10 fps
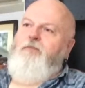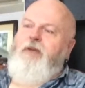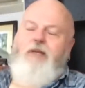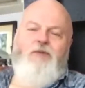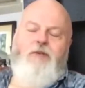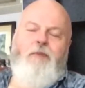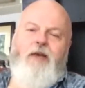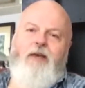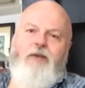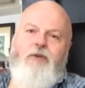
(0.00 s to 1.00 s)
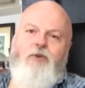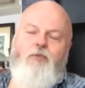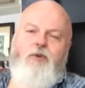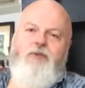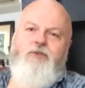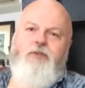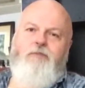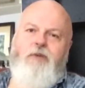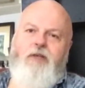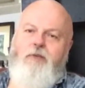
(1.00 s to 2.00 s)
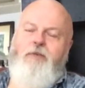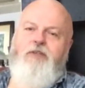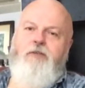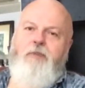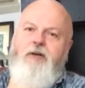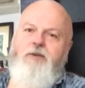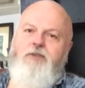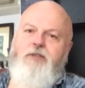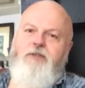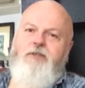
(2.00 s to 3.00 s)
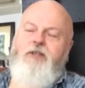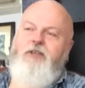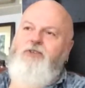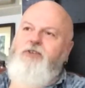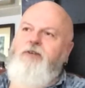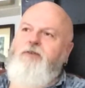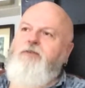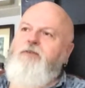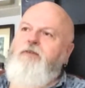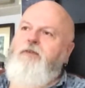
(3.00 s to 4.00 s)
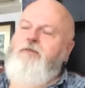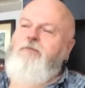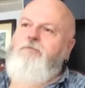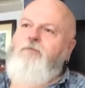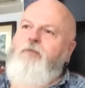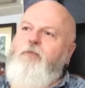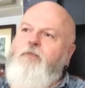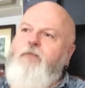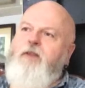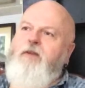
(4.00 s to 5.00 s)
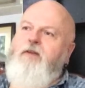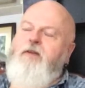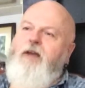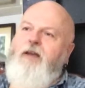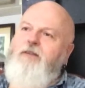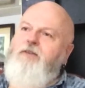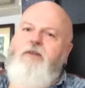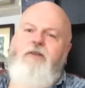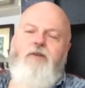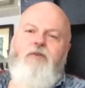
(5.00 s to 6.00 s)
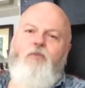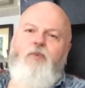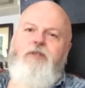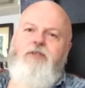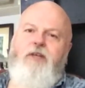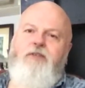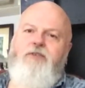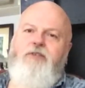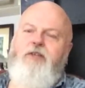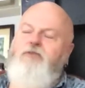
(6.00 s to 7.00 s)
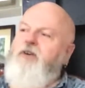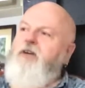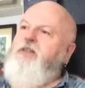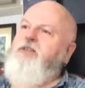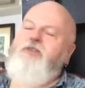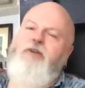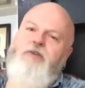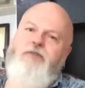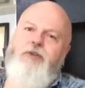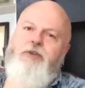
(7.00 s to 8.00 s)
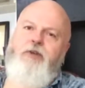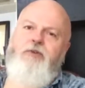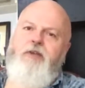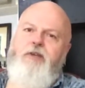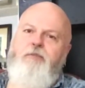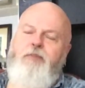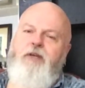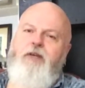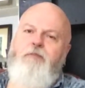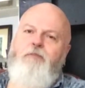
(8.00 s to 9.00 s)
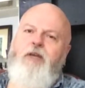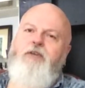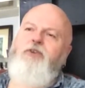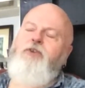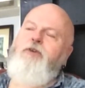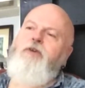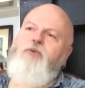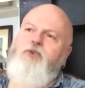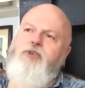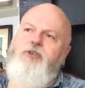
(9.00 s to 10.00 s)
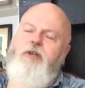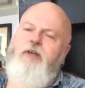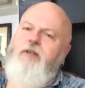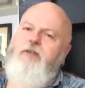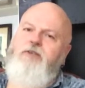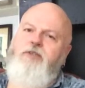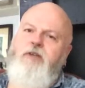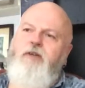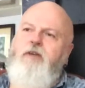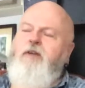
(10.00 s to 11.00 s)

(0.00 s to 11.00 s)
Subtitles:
But he was a man who was a committed Marxist in his youth. And, you know, we tend to decry the Soviet Union, but it made a huge change.